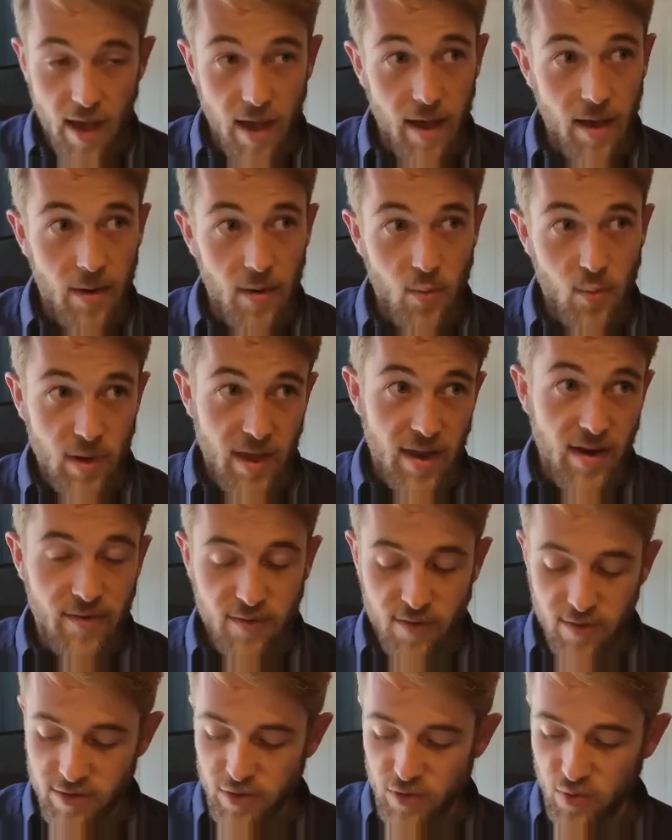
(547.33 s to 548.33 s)
We can,
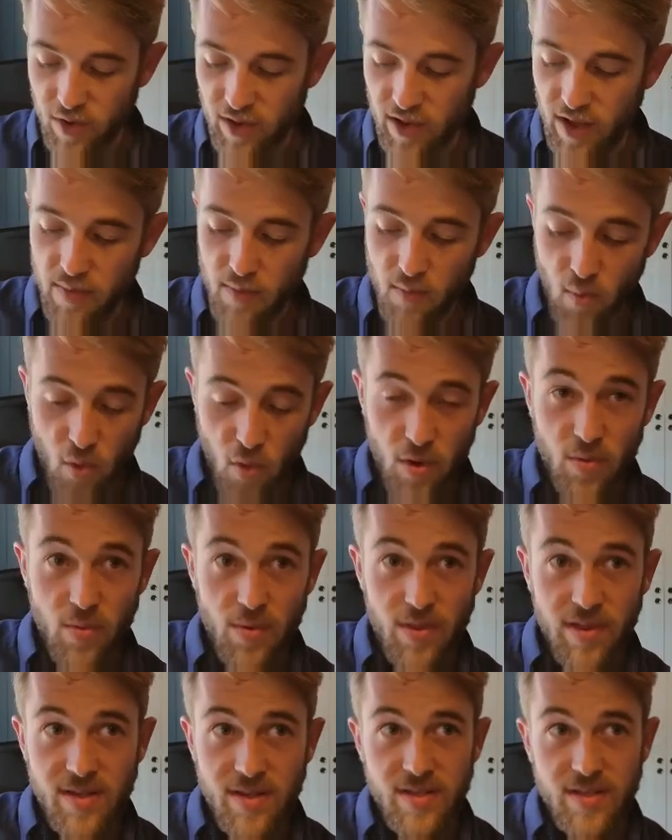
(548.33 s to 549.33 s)
of course, do a lot more
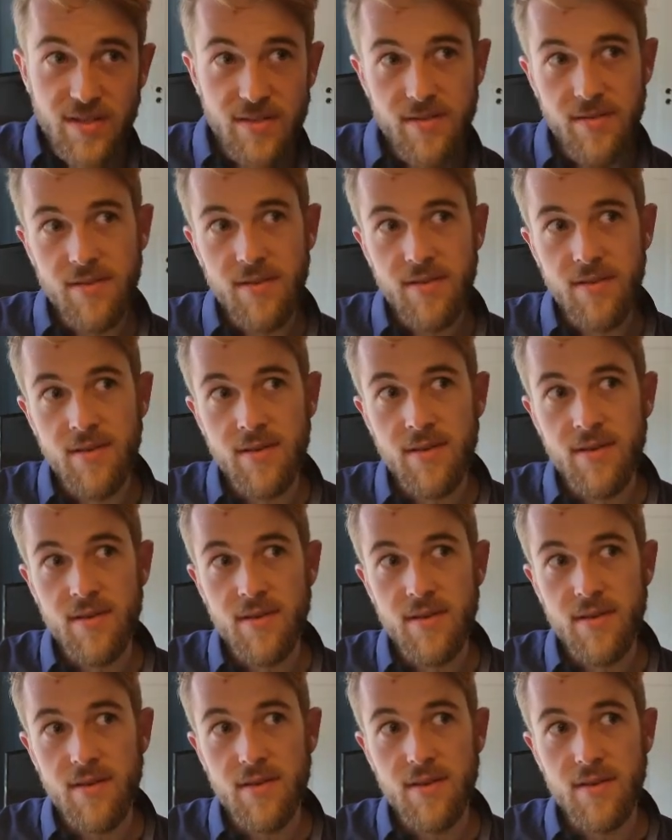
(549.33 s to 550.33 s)
with this.
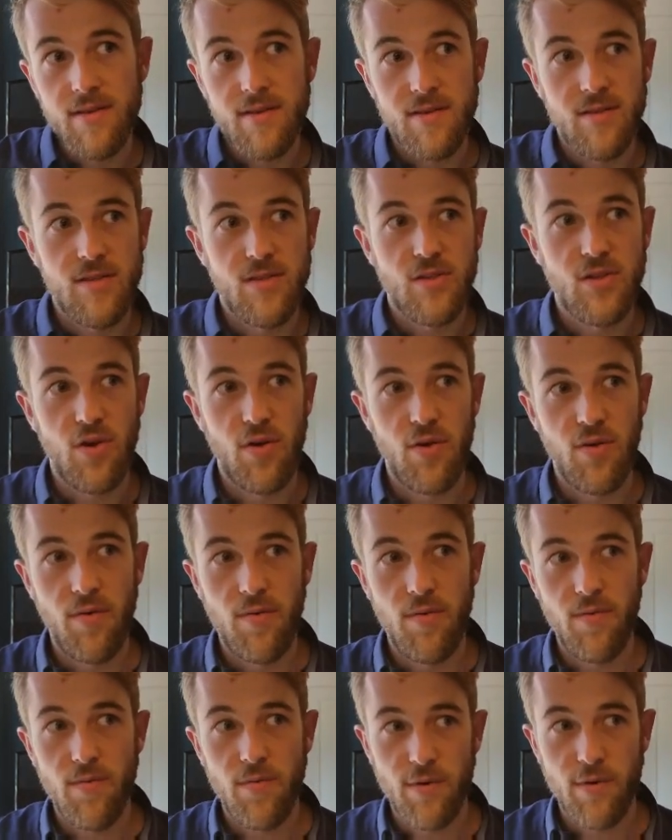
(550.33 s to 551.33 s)

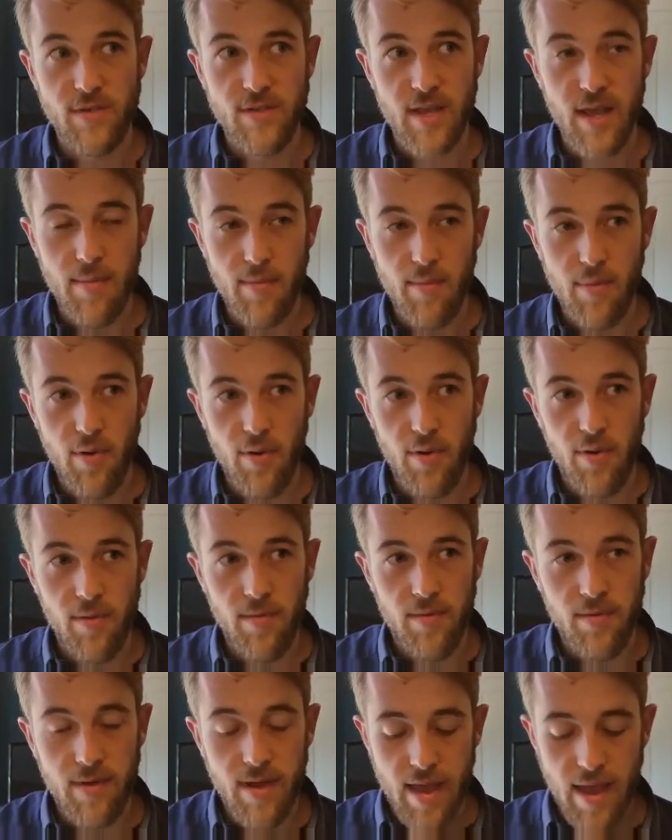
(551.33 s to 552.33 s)
So, for
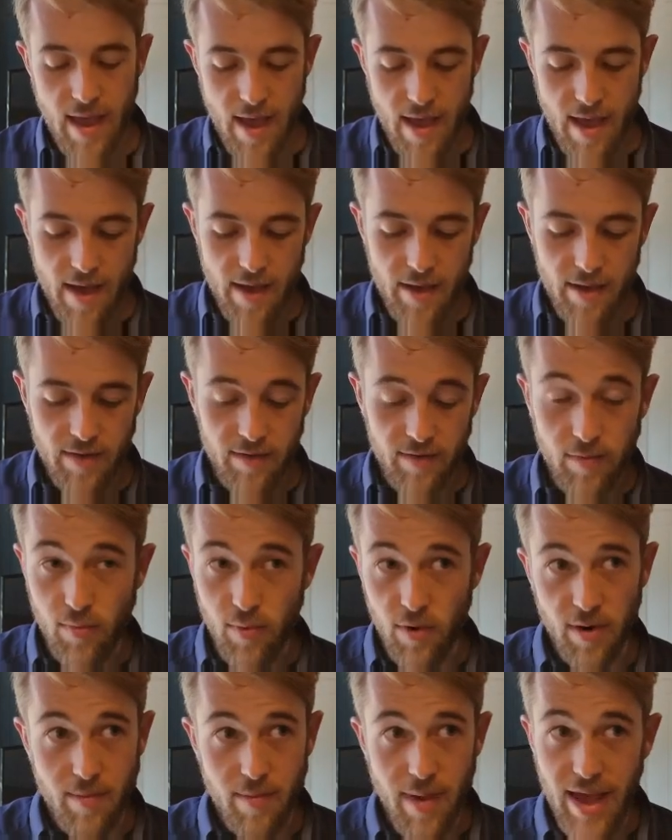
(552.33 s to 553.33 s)
example, if
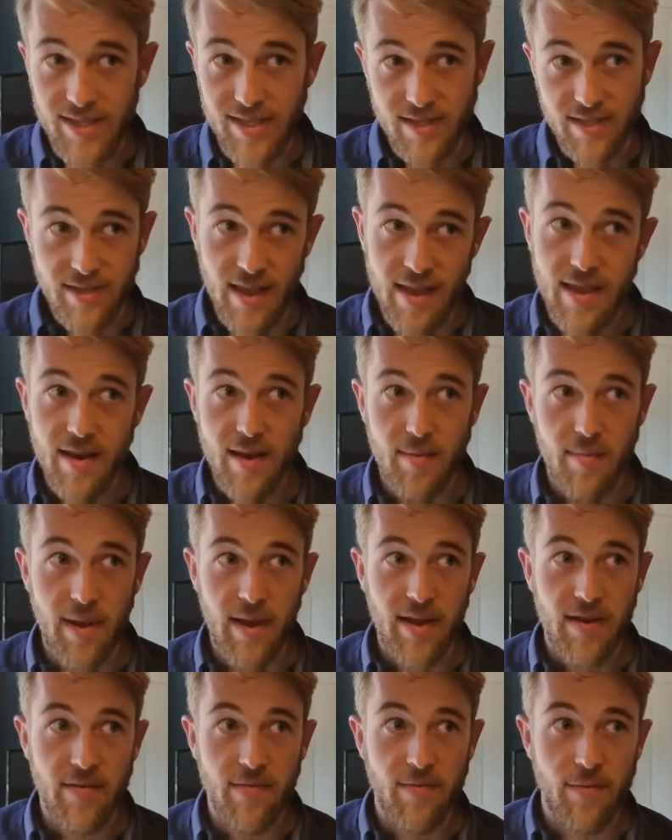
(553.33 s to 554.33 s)
we want to pass data
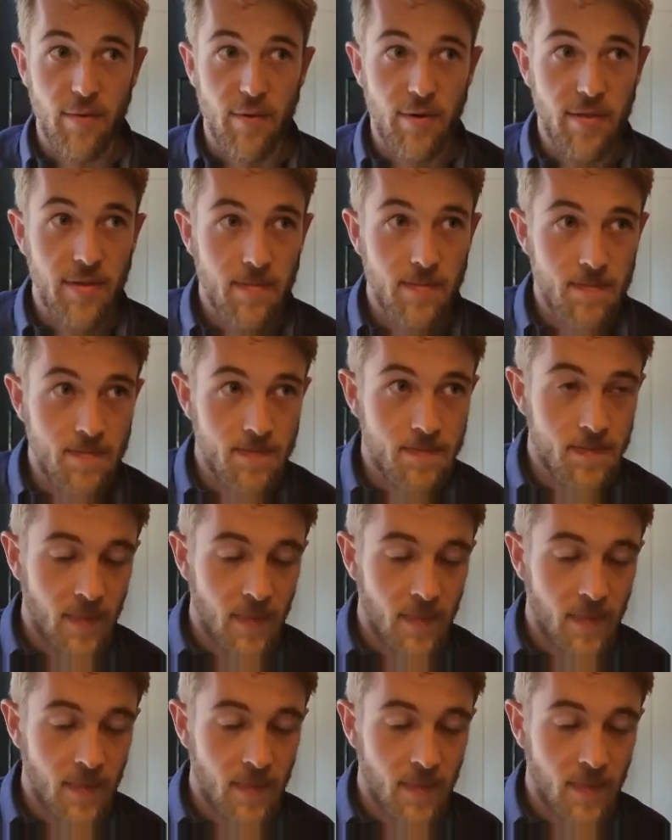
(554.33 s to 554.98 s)
back and forth,